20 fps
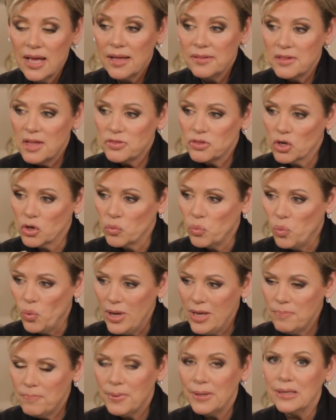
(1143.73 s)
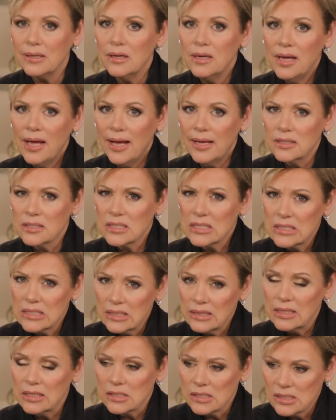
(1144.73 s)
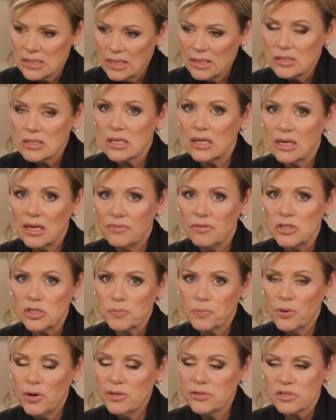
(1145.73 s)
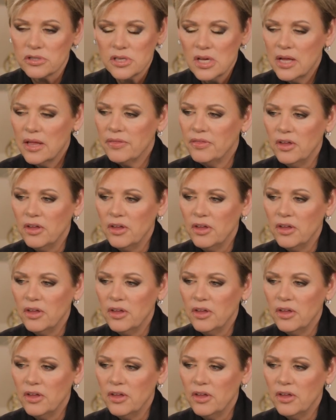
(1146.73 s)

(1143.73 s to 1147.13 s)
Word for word: and that they're weeping at the sensing of His presence,